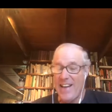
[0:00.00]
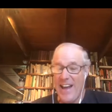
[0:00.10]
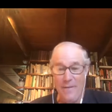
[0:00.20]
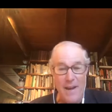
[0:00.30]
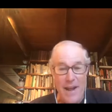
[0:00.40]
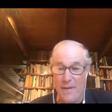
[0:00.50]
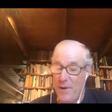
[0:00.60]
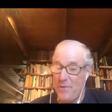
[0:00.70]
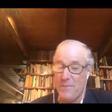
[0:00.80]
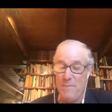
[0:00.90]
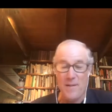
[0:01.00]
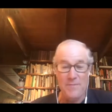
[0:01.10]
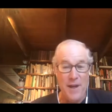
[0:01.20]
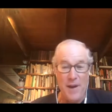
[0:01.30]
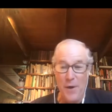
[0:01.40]
and I no
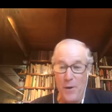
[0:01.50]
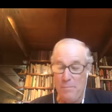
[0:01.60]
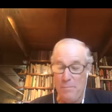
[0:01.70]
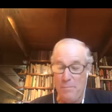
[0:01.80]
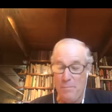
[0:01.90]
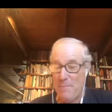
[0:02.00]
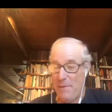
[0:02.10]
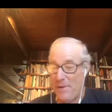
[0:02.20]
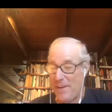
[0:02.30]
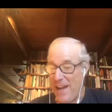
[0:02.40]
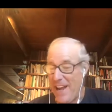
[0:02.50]
disparagement on old people, okay?